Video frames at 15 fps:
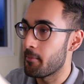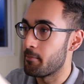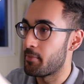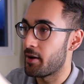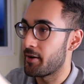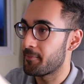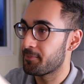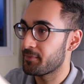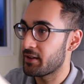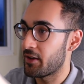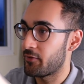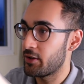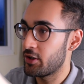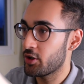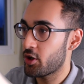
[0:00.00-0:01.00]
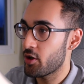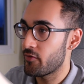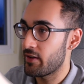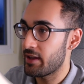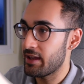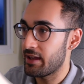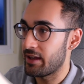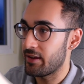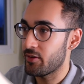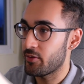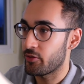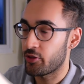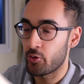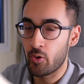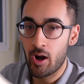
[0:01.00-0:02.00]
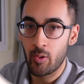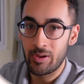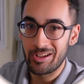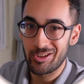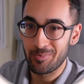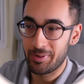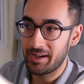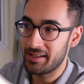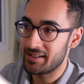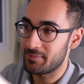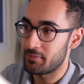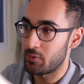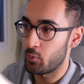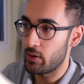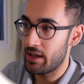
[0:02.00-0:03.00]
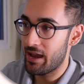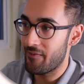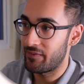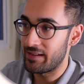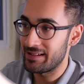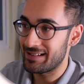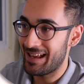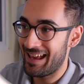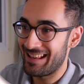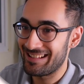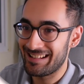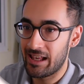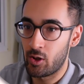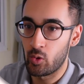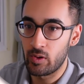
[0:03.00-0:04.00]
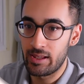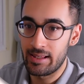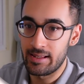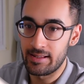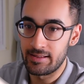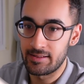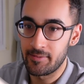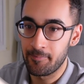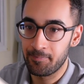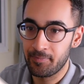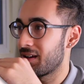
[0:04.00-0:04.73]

But if you look over here, throughout each placement, we have these SLEs.